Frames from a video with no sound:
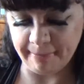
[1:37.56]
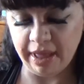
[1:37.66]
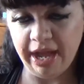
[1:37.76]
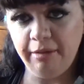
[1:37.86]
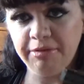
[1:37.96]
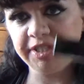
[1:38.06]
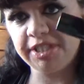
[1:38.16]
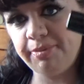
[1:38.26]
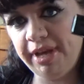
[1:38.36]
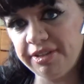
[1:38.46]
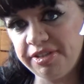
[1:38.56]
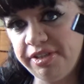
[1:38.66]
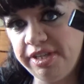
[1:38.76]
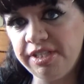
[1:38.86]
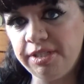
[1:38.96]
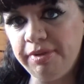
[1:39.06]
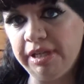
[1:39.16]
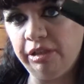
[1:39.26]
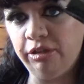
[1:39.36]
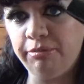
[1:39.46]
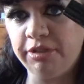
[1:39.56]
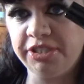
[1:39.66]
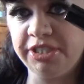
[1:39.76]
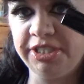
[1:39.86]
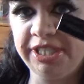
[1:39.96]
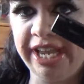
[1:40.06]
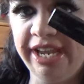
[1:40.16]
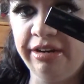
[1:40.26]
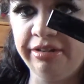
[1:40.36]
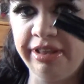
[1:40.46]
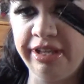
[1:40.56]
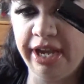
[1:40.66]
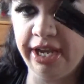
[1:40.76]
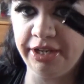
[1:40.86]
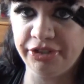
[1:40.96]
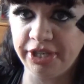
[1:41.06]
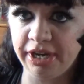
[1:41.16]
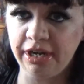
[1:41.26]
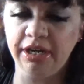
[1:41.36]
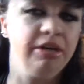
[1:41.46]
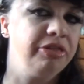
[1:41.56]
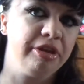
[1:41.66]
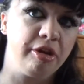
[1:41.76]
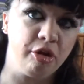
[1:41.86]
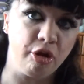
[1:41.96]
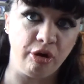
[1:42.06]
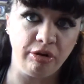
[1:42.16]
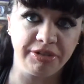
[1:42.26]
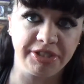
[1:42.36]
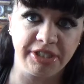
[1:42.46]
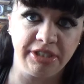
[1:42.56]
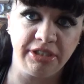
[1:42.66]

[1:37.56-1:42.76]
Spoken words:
I was expecting these to be a lot more stickier than they actually are. They're not